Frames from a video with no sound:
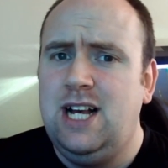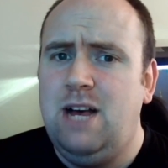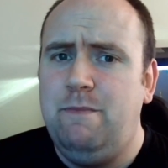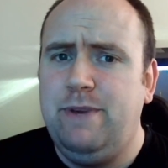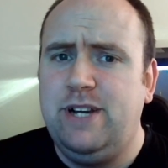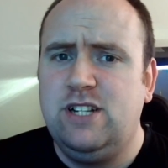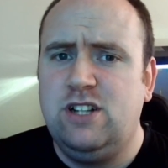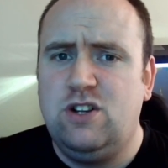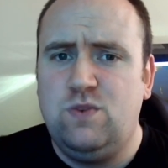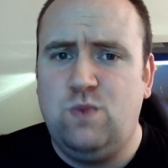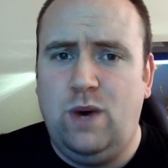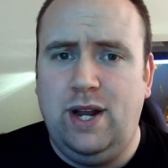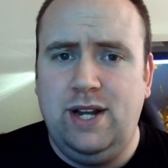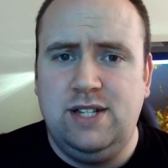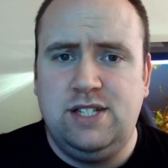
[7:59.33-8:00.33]
Because as
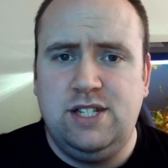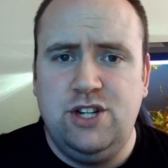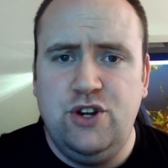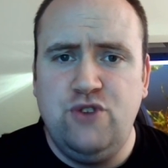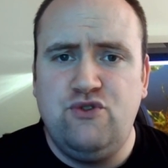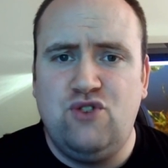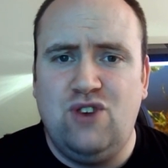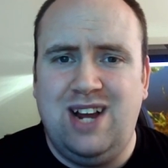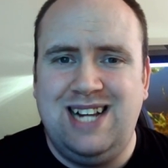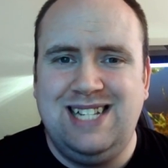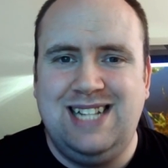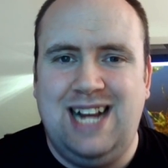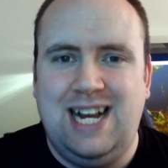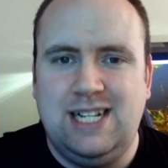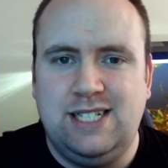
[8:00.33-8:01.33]
well as neutralizing
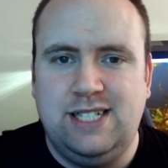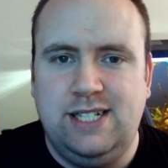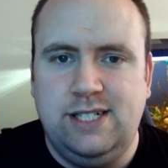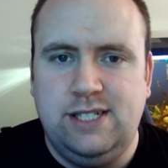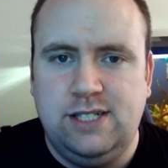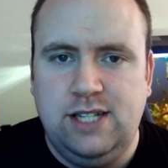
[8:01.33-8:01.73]
acids, if